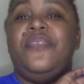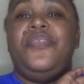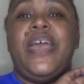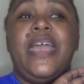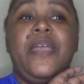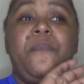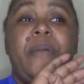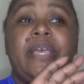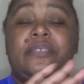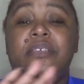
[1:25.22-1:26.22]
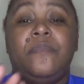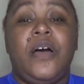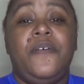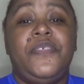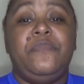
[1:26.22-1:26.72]
they make some
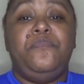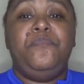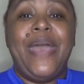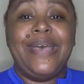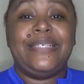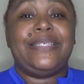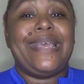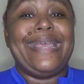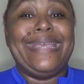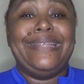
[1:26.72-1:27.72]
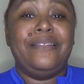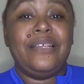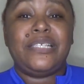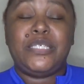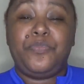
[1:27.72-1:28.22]
of the best
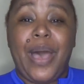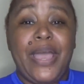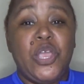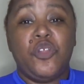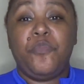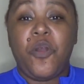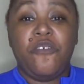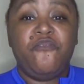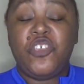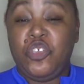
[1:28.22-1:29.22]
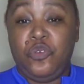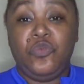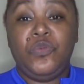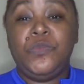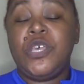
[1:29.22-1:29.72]
inspired
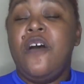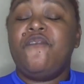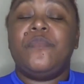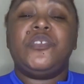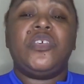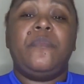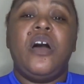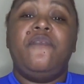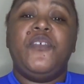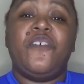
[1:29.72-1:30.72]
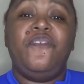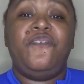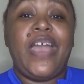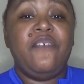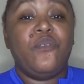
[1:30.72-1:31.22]
perfumes from some of your
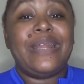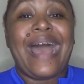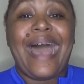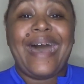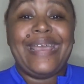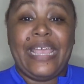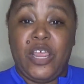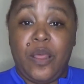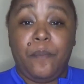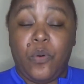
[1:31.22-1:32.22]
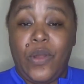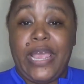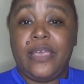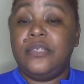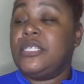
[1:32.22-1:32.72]
favorite high-end
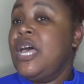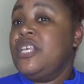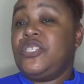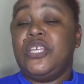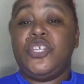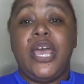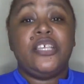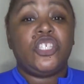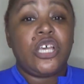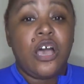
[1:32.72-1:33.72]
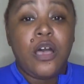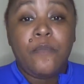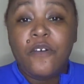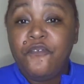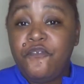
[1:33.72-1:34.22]
brands, such as
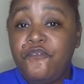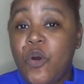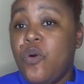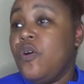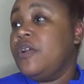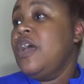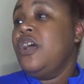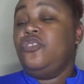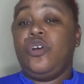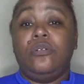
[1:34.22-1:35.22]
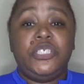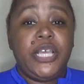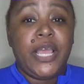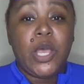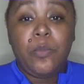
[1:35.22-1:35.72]
Tom Ford,
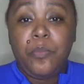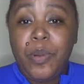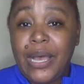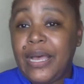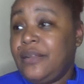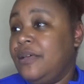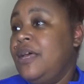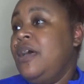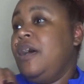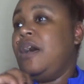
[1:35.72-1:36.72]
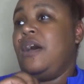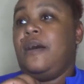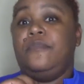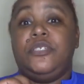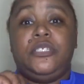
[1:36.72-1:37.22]
Dolce & Gabbana, um,